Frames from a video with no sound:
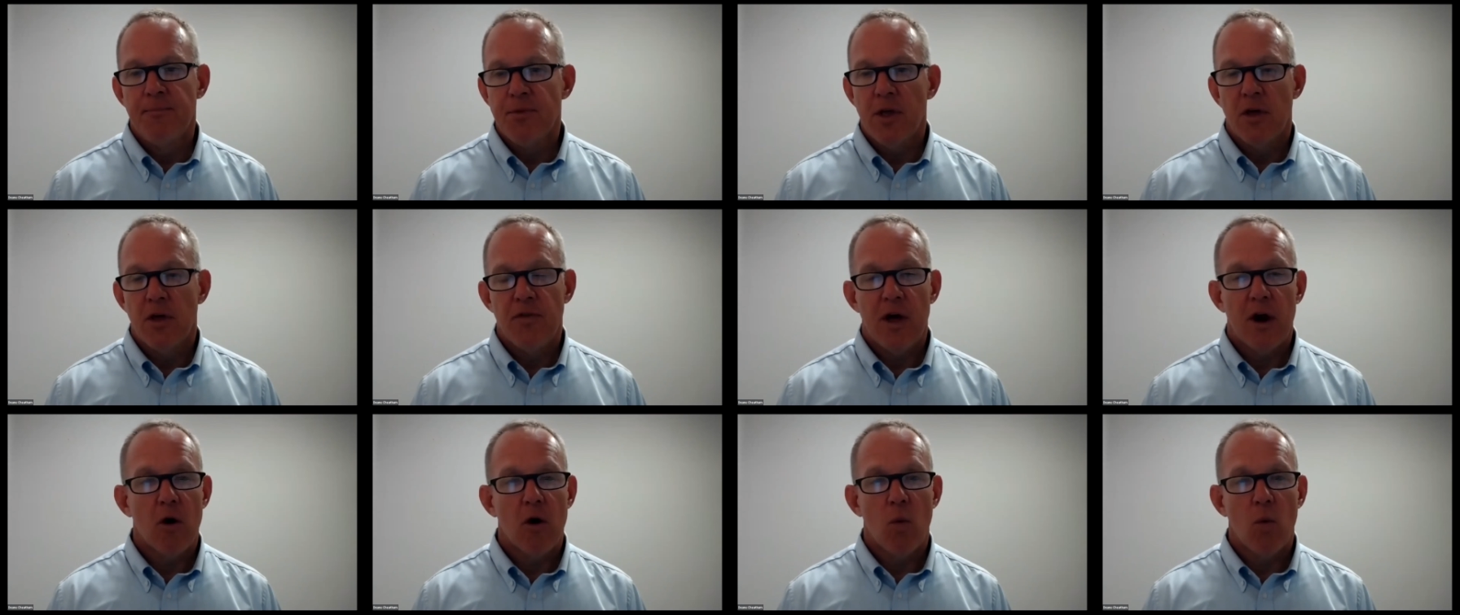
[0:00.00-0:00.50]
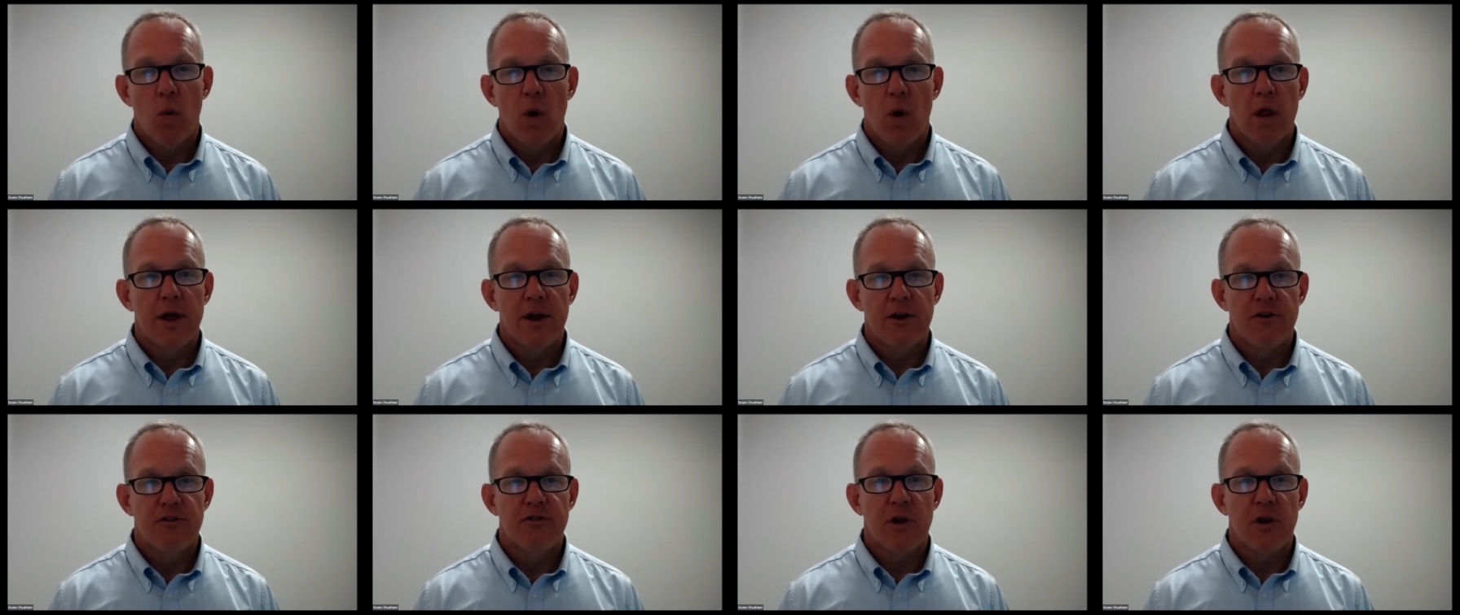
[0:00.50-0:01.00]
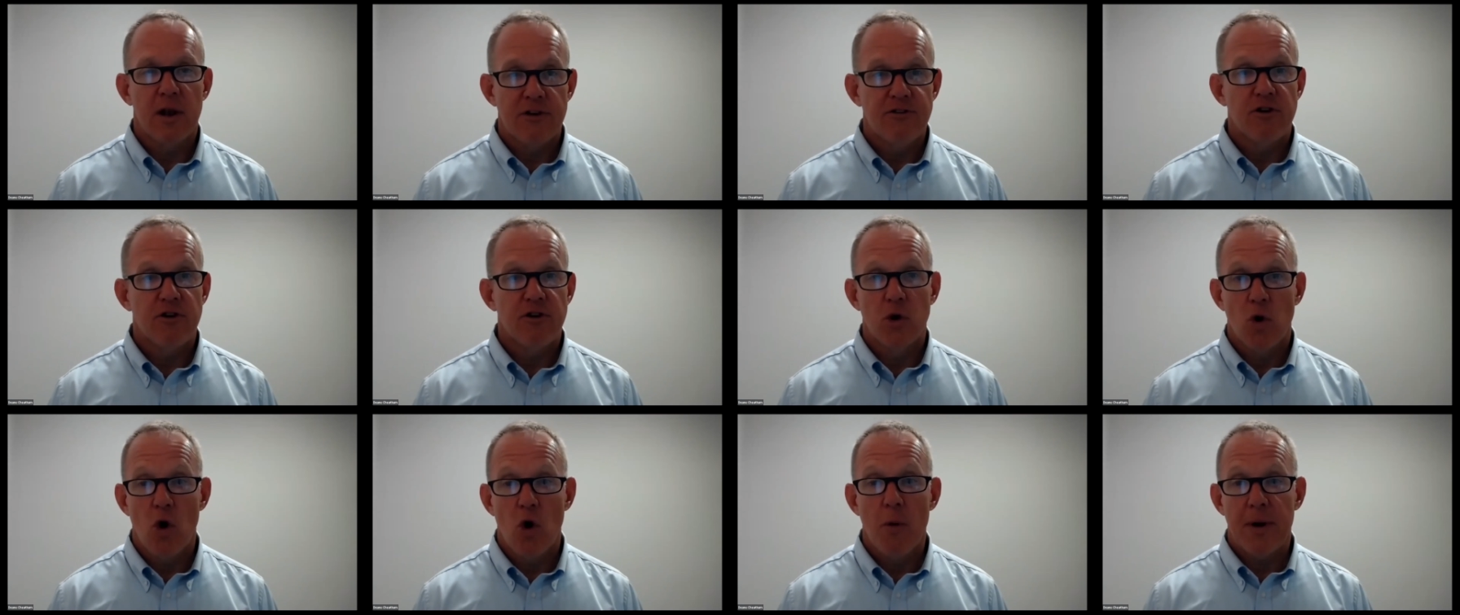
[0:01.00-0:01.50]
that are willing to let you
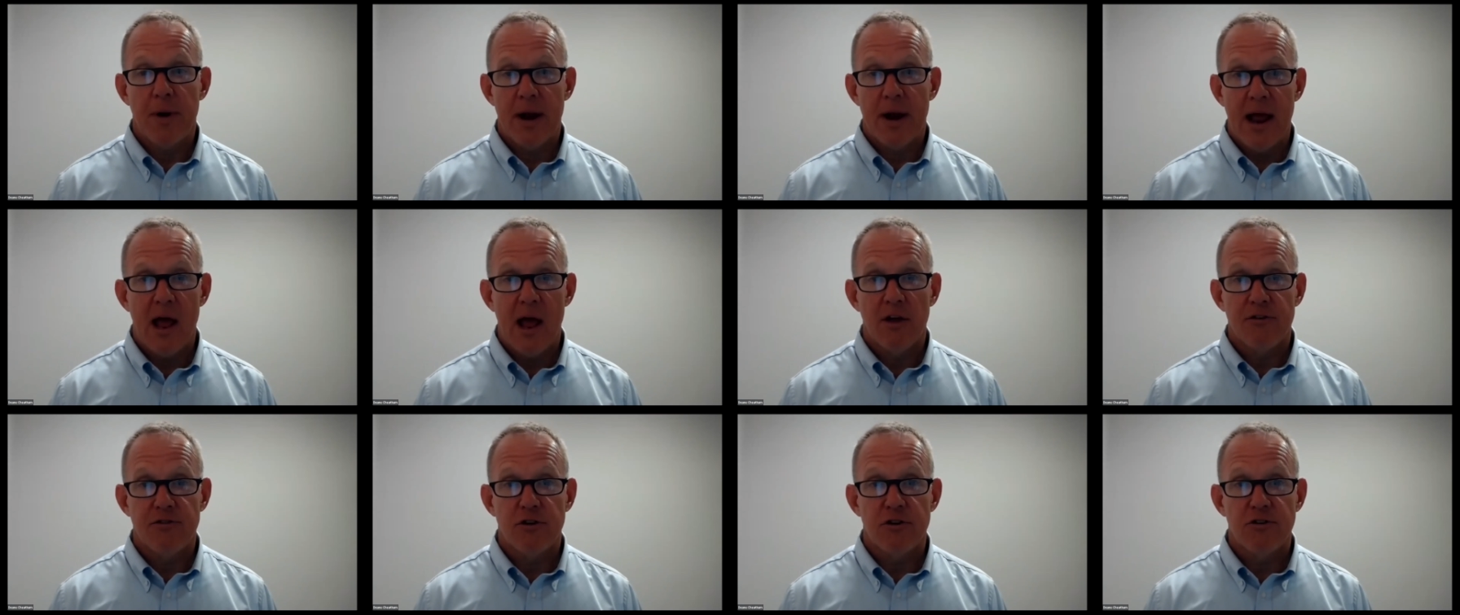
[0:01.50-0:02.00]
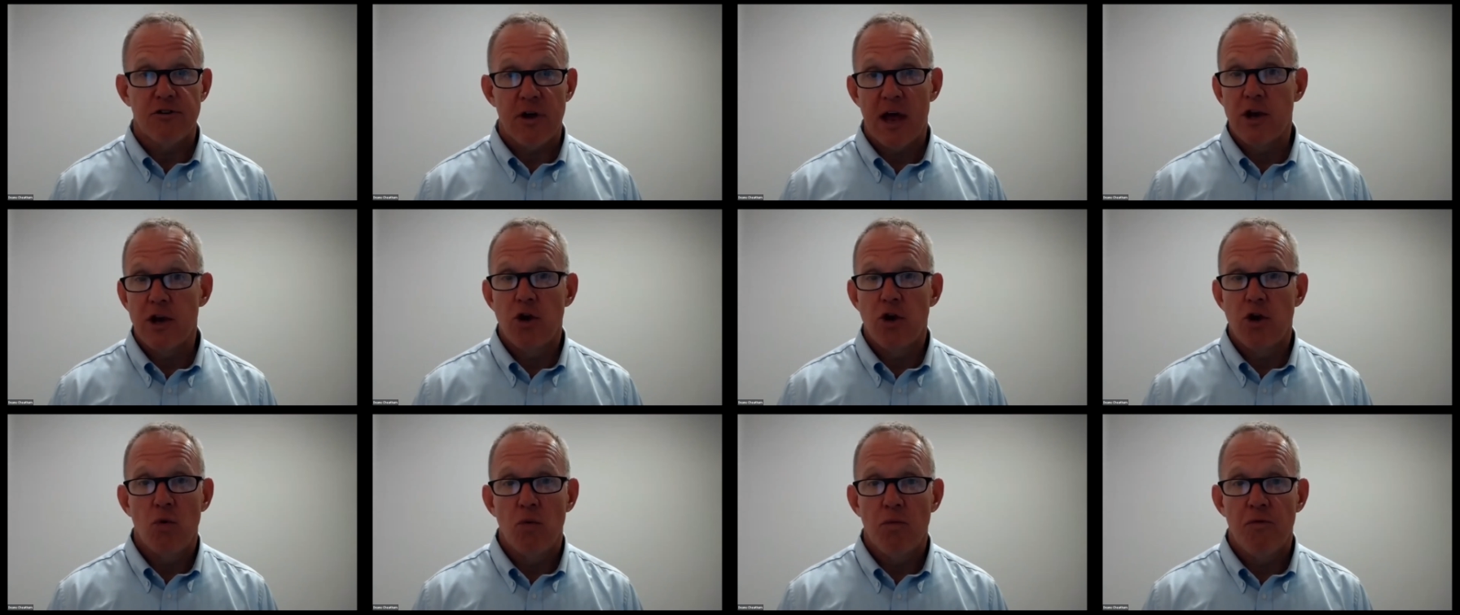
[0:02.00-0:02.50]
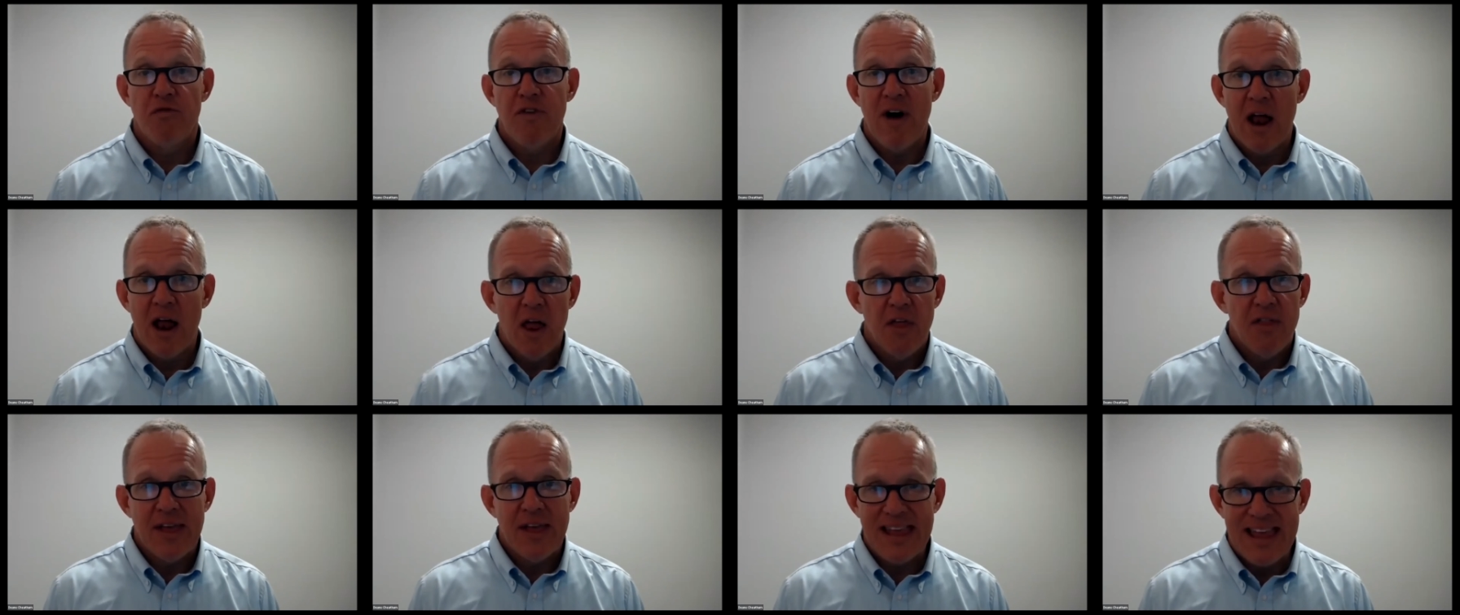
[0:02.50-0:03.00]
do open houses and you follow
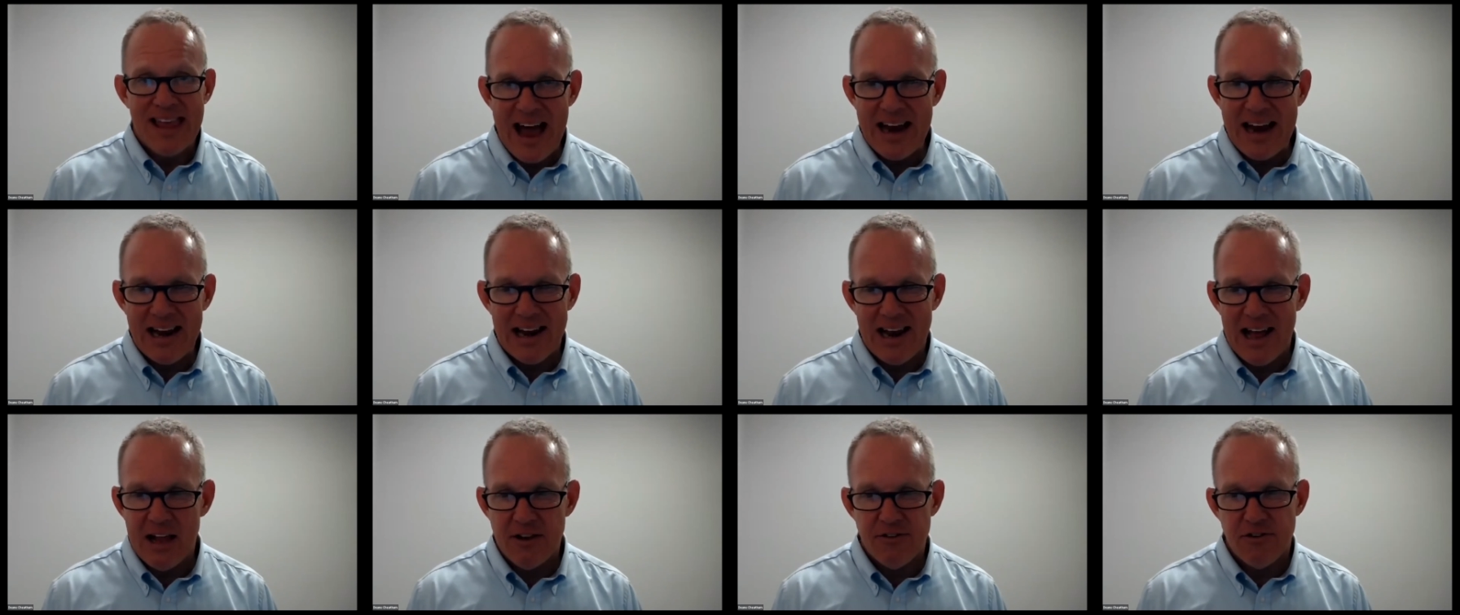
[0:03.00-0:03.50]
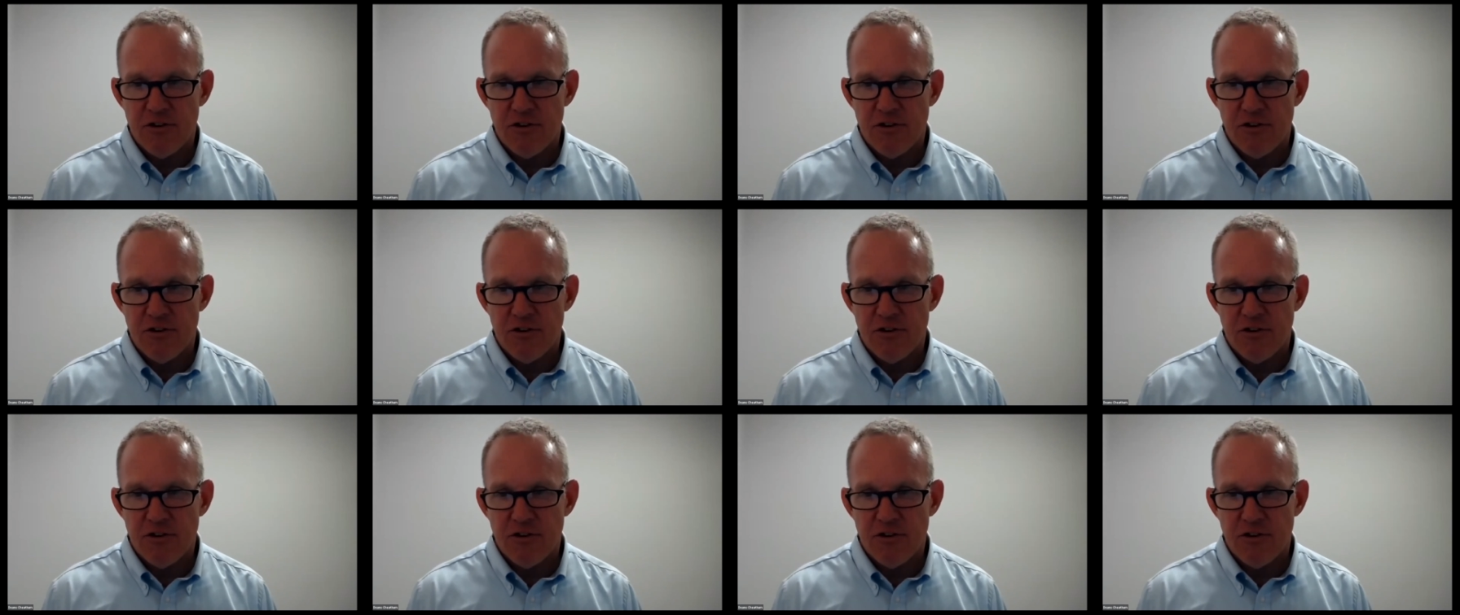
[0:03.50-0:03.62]
the guidelines,